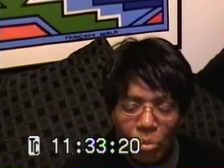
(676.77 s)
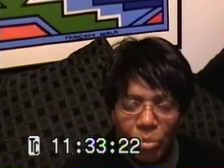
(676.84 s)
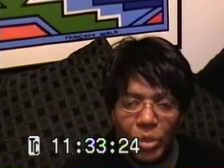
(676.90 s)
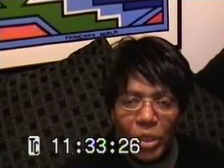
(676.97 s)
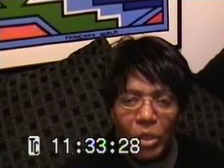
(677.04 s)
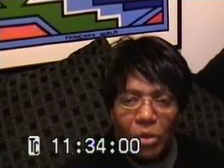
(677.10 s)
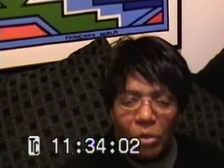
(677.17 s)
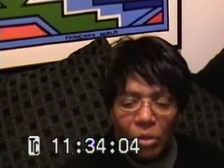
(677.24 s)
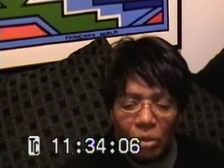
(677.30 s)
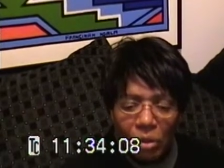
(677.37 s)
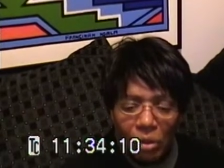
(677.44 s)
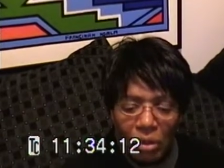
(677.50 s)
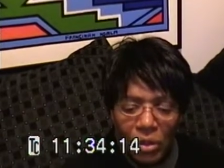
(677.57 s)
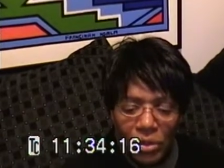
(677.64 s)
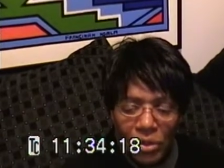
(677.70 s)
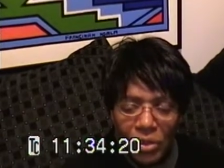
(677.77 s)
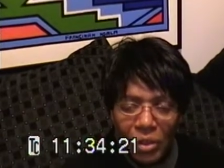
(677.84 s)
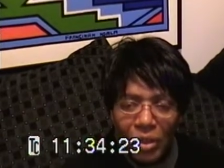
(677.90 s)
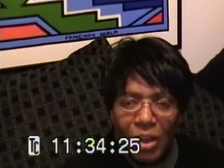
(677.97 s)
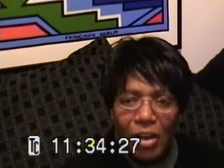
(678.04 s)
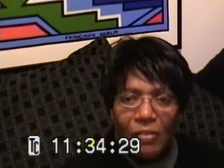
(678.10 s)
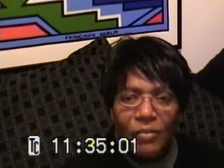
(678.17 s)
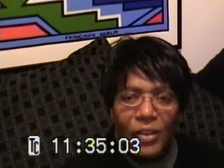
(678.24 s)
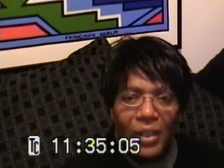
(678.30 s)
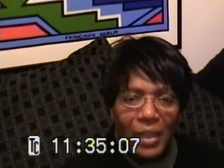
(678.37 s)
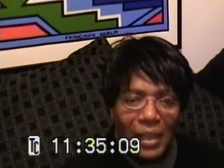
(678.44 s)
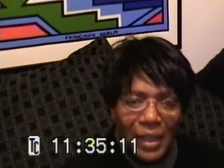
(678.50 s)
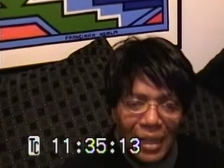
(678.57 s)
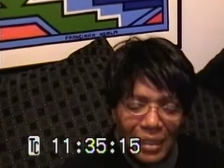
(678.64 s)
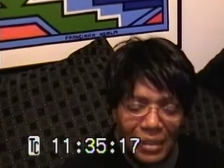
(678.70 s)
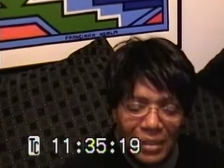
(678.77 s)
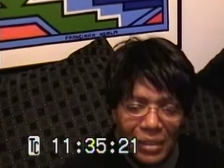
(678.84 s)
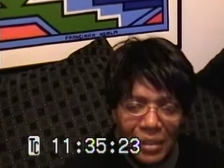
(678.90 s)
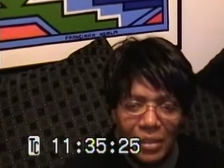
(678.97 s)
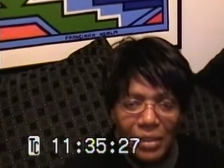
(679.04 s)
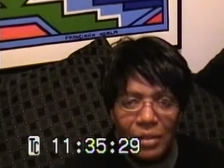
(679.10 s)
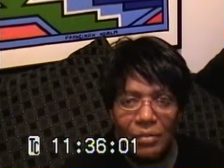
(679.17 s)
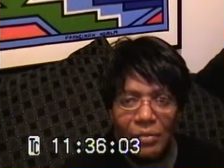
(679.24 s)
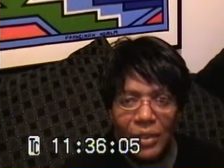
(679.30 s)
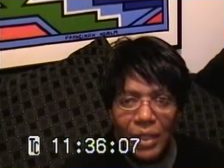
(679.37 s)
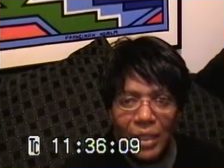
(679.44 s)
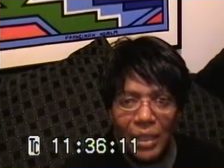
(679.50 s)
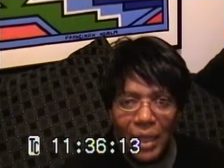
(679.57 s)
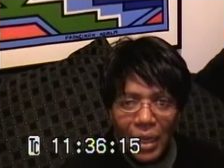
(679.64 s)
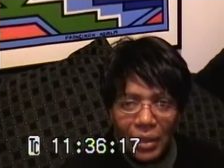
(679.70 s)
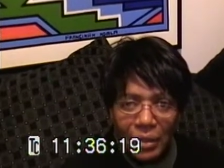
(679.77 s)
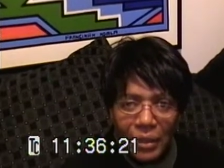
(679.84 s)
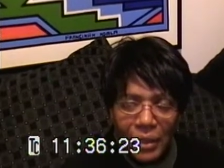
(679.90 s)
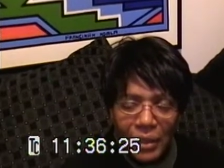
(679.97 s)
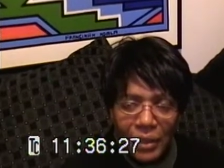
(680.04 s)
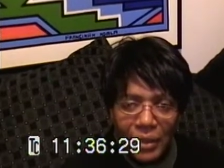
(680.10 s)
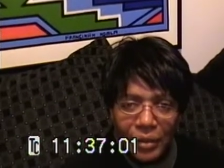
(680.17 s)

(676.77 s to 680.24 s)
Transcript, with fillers: because of the content of their character.